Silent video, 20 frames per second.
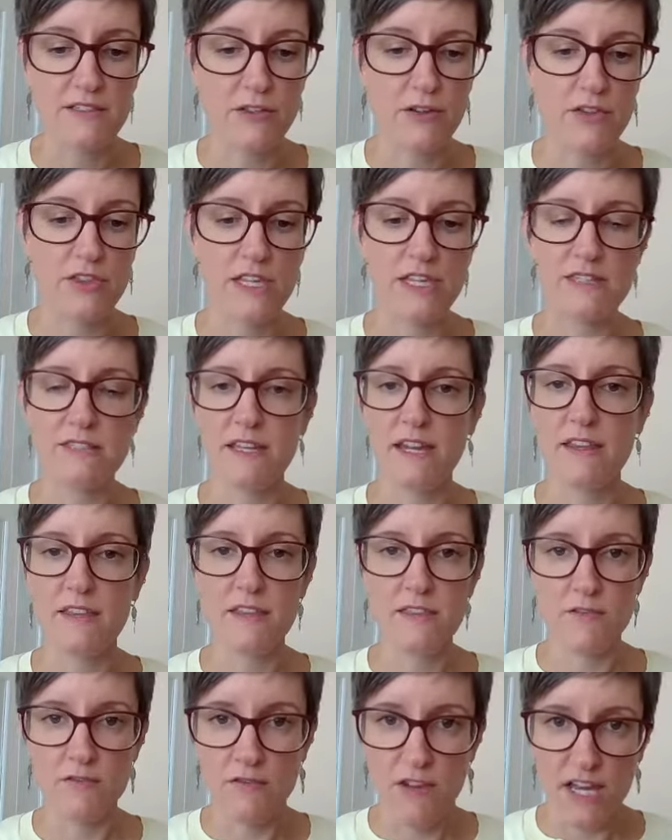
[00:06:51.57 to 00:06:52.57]
So things like
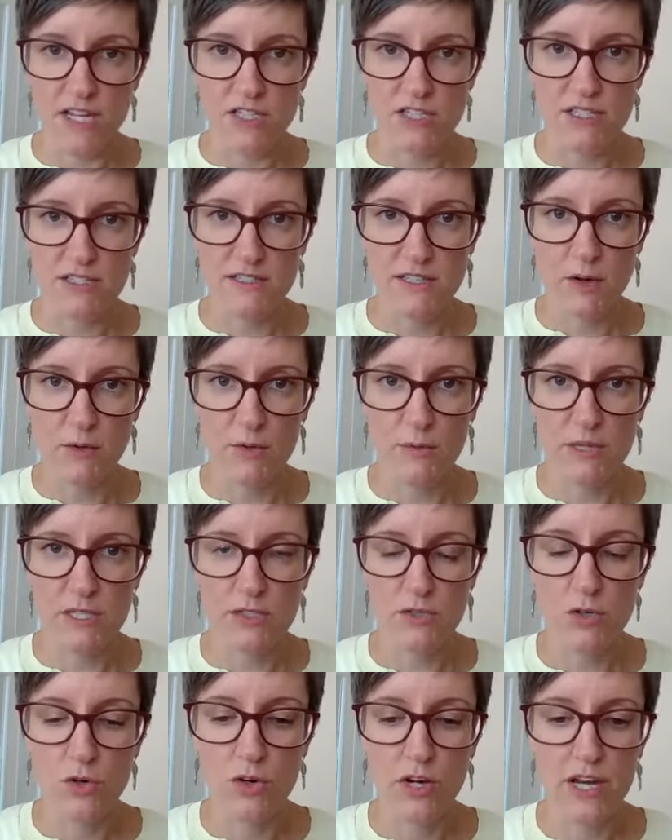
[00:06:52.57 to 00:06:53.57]
the veggies that we've been
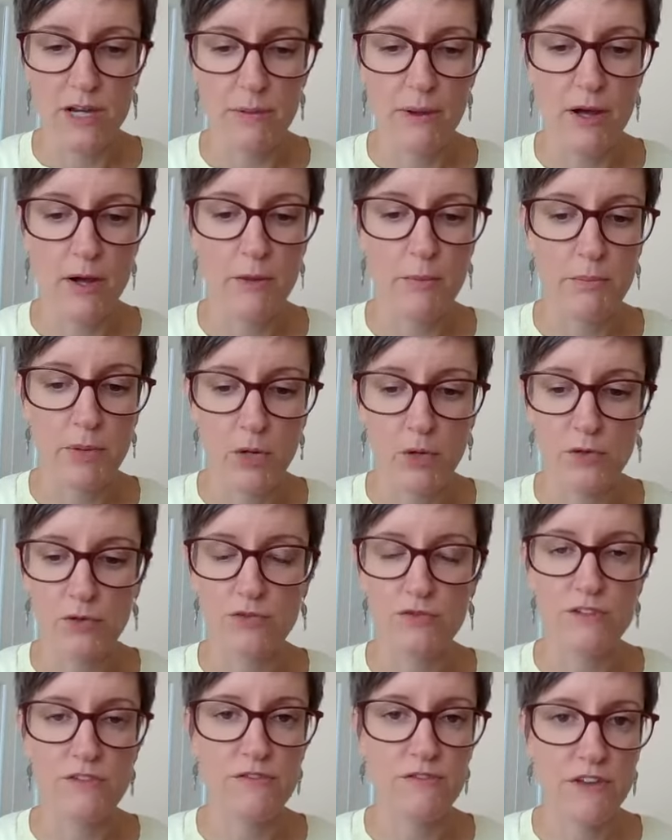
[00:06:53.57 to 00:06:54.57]
talking about,
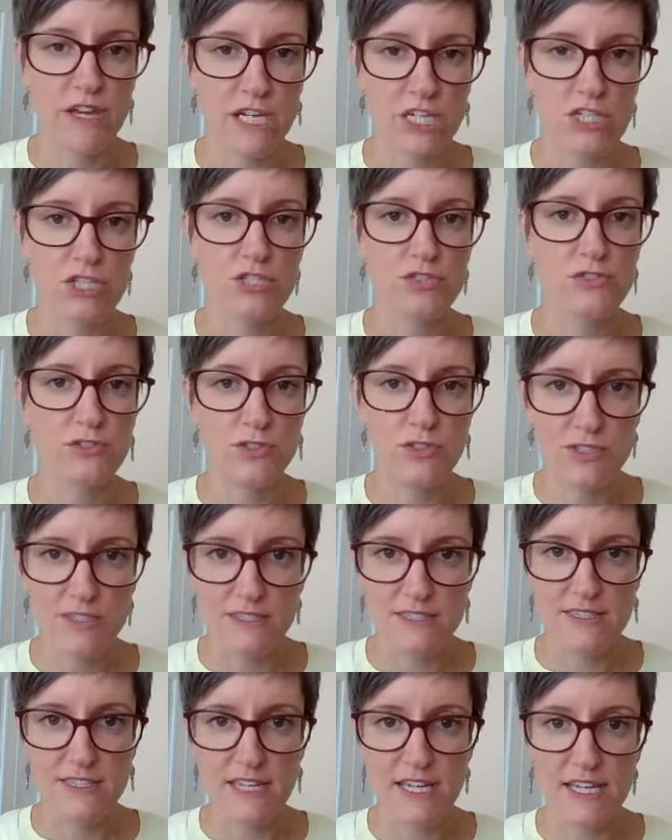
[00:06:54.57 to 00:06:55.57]
poultry, fish, nuts
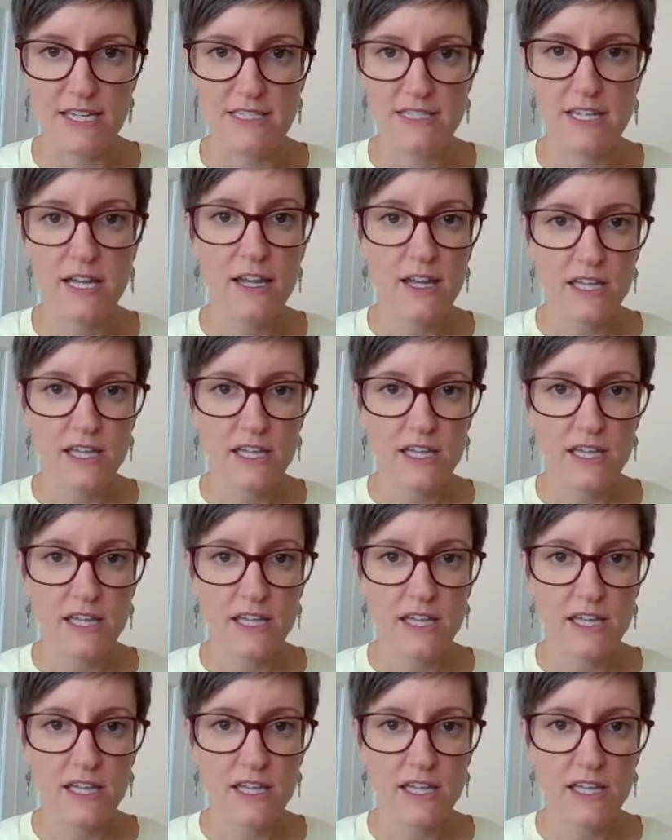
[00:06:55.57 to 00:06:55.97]
and seeds,